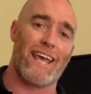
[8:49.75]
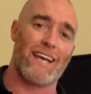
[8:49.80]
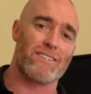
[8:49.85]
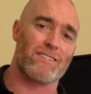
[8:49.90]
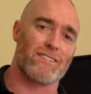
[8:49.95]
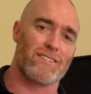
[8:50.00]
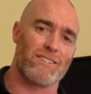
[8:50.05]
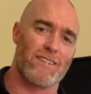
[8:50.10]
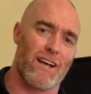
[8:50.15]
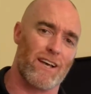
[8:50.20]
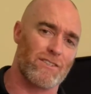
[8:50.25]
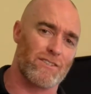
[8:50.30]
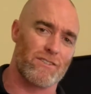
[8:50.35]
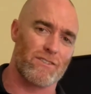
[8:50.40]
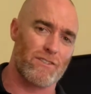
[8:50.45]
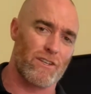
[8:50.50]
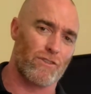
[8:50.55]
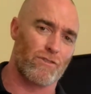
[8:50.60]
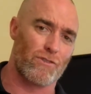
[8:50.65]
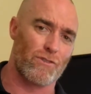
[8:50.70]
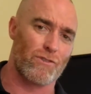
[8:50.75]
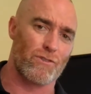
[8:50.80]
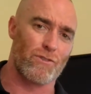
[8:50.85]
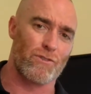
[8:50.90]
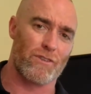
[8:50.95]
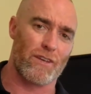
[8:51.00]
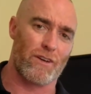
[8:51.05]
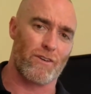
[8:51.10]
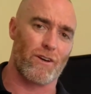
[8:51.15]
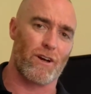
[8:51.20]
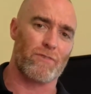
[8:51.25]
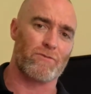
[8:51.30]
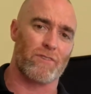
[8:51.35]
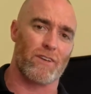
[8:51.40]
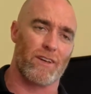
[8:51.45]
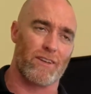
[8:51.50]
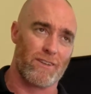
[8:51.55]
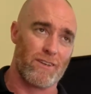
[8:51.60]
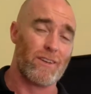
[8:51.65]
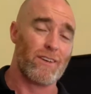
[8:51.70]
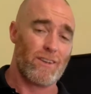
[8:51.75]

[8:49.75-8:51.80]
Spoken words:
exercises that you do thereafter